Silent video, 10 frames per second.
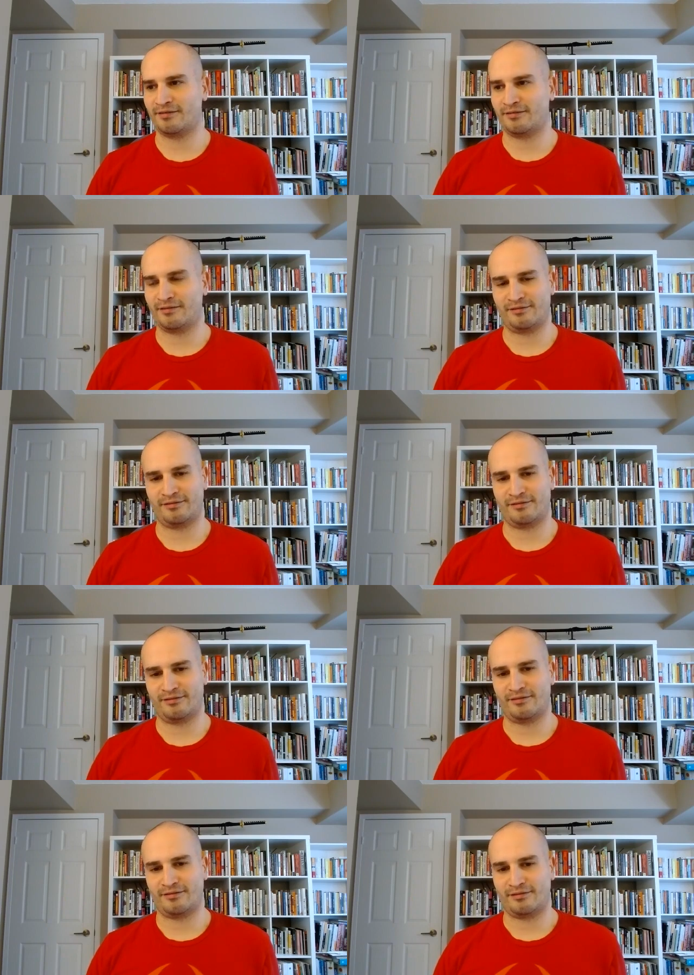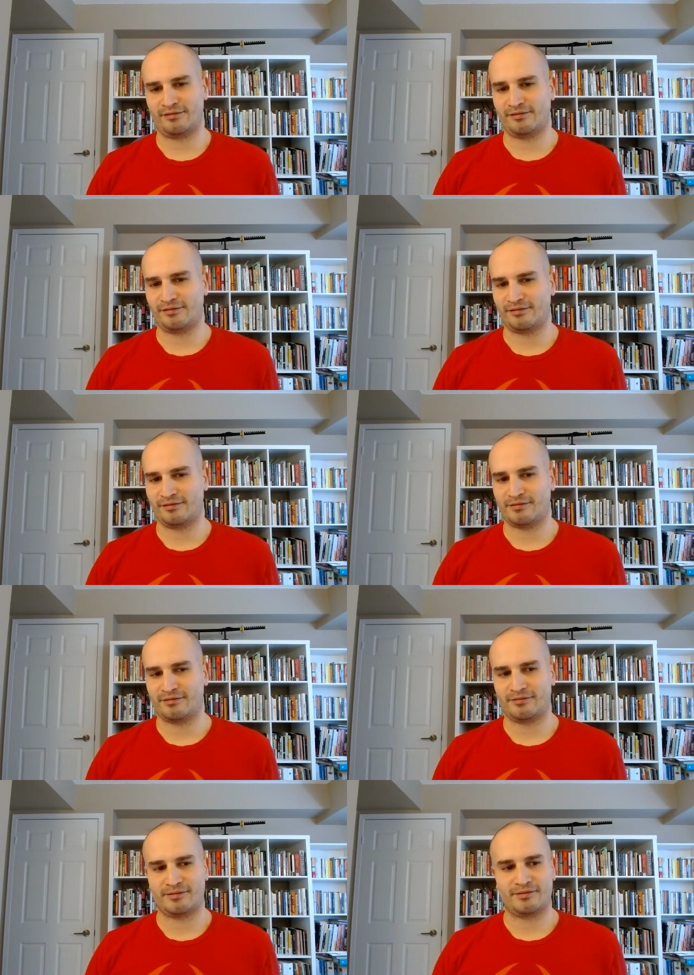
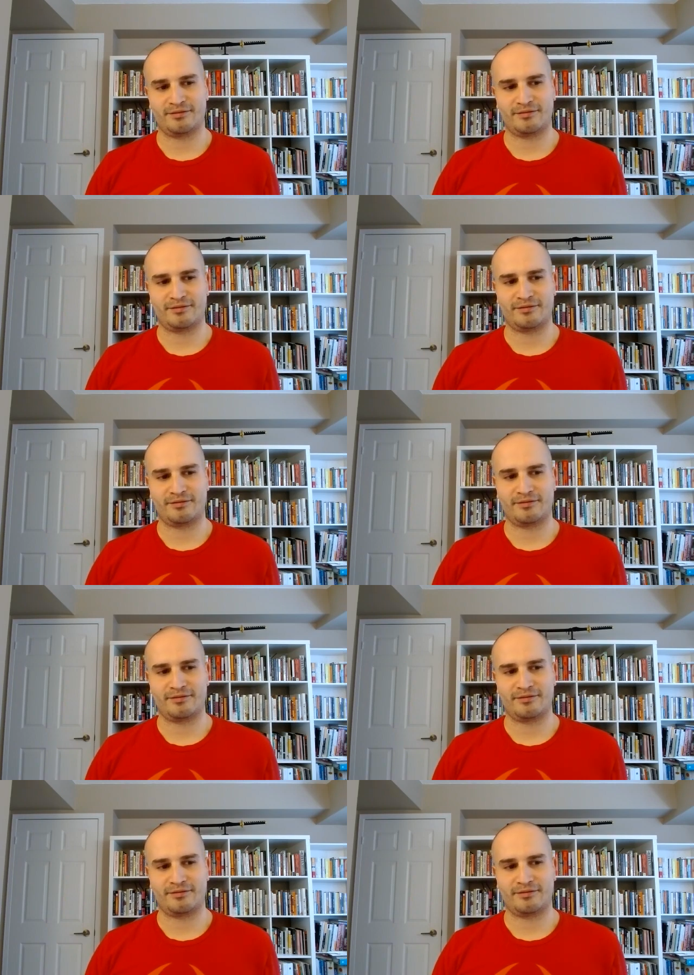(silence)